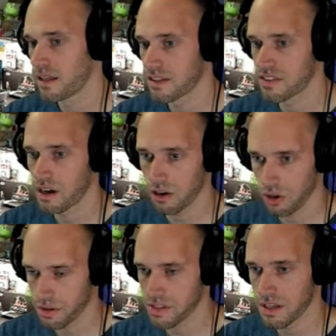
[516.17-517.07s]
it's not
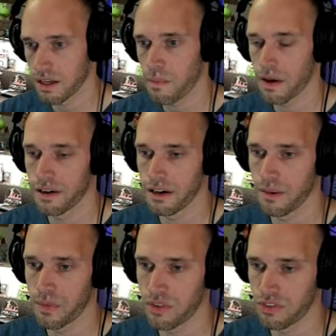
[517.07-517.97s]
all the same.
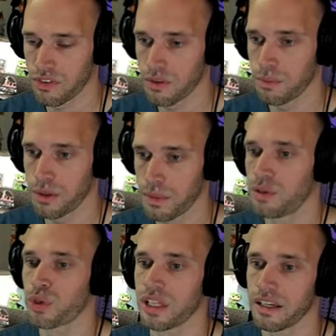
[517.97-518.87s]
Um, this is going to be
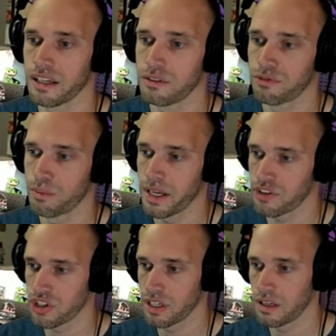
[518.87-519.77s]
me relaying
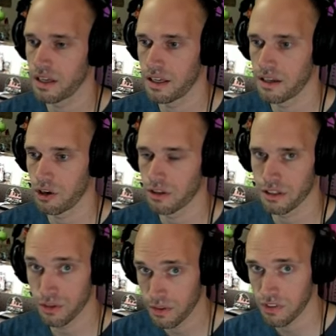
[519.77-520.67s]
information, and I'll
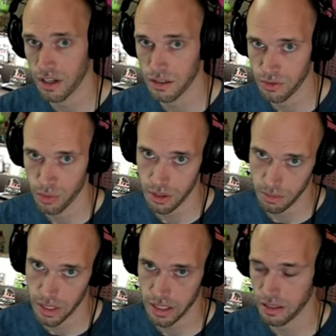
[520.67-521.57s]
let you decide if you want
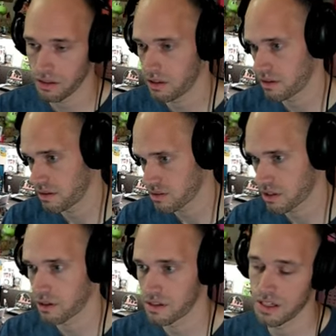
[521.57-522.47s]
to buy a lot of these
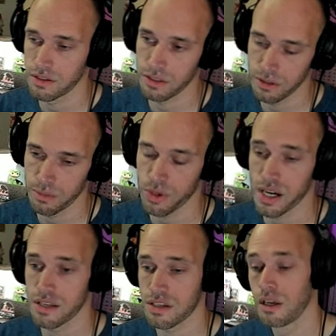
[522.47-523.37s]
cards at the current
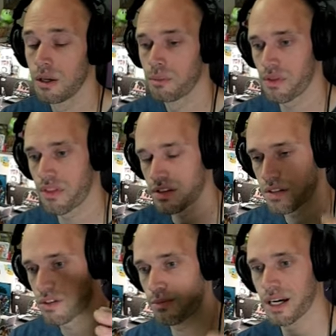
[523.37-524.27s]
price. But
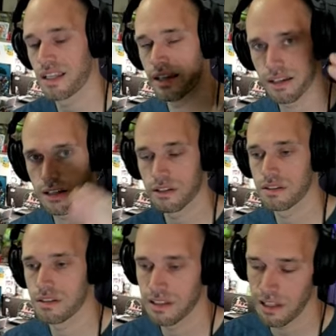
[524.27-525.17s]
this is my like
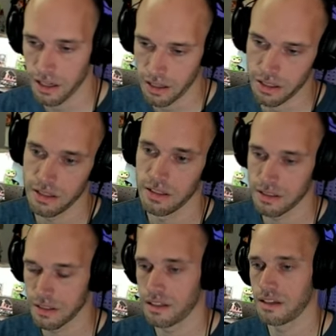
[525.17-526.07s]
guaranteed lock
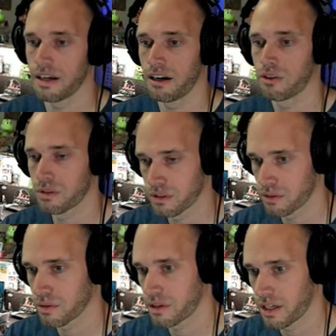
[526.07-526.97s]
to get now, or
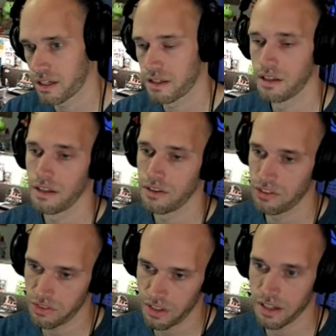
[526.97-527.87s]
you'll regret it.
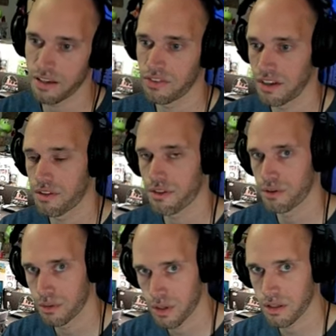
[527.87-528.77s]
Just like I said,
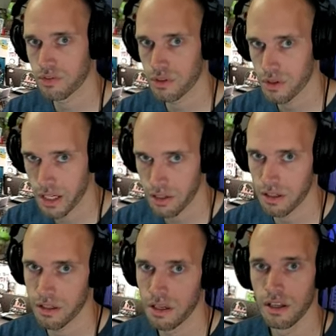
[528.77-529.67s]
30 bucks for
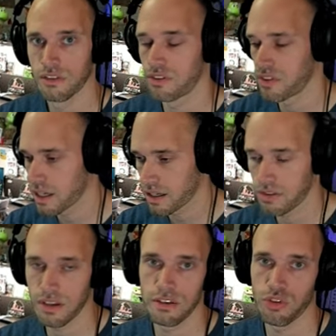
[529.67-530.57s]
Groudon. Just like I
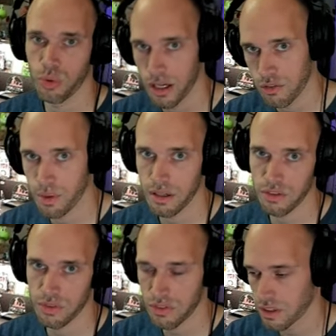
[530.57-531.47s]
said, 12
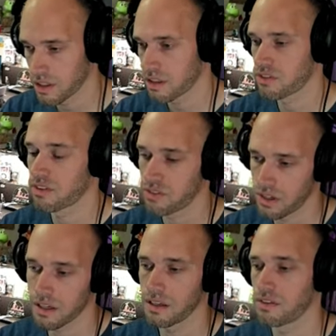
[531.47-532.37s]
bucks for Steelix. Just
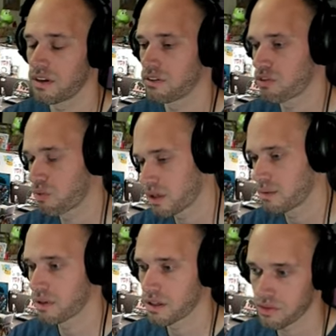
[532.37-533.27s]
like I said,
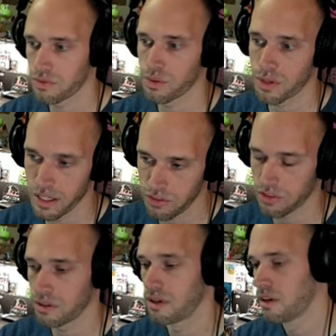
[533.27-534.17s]
20 bucks for
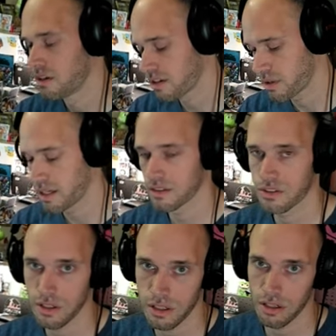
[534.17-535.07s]
Raichu,
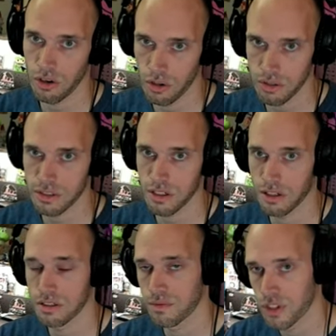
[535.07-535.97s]
Tyranitar. All these
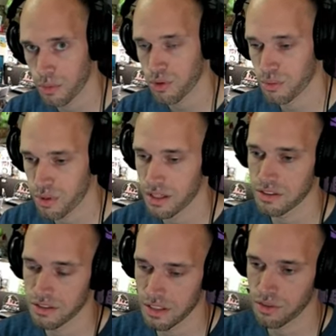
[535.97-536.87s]
cards have doubled in
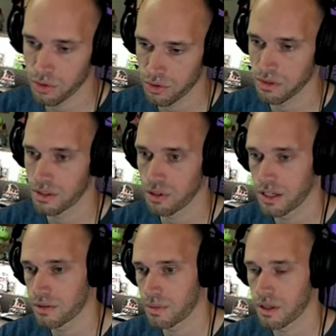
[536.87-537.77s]
price since I told you to
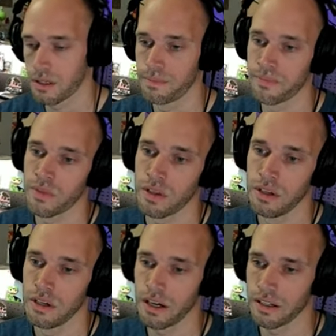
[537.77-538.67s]
go out and buy them.
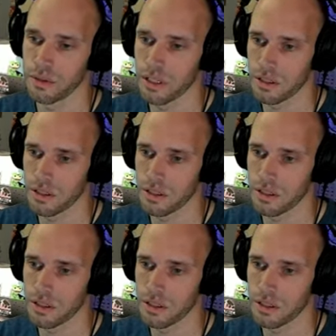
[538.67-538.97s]
All right, here we